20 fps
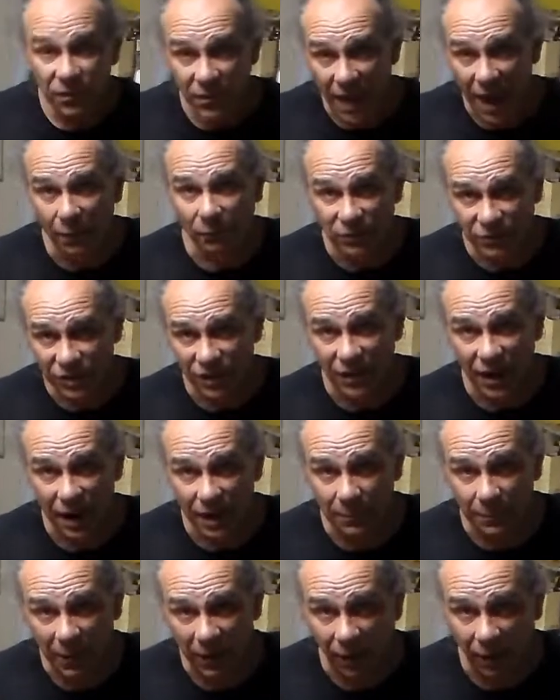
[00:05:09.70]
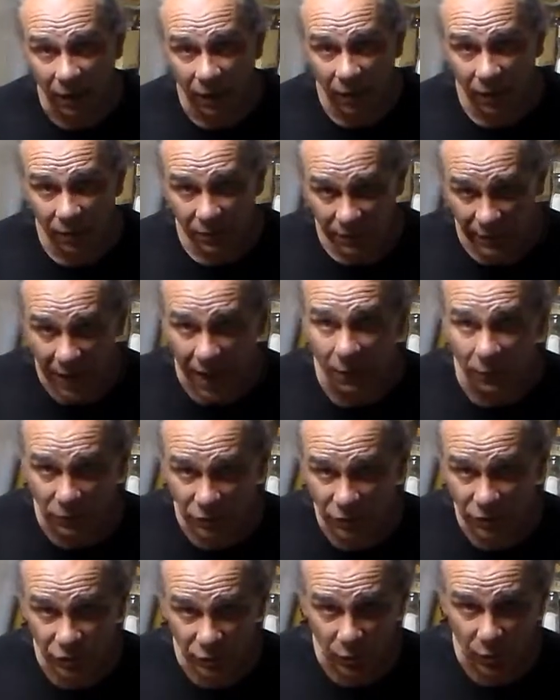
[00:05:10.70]
that was the nightmare. That
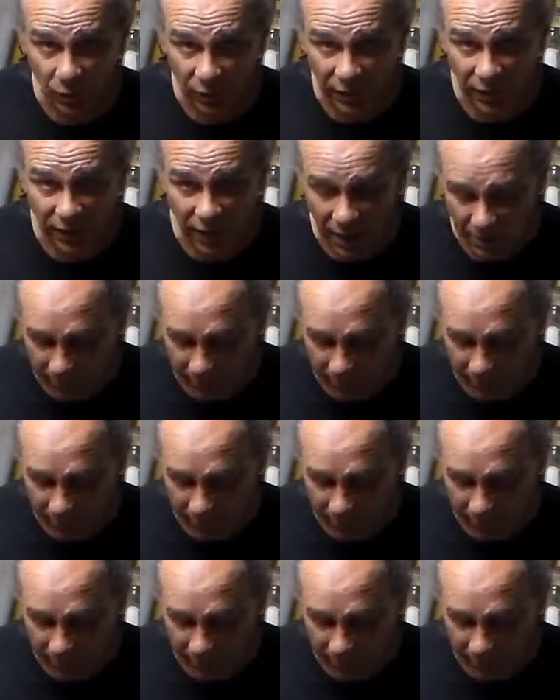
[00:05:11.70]
was truly a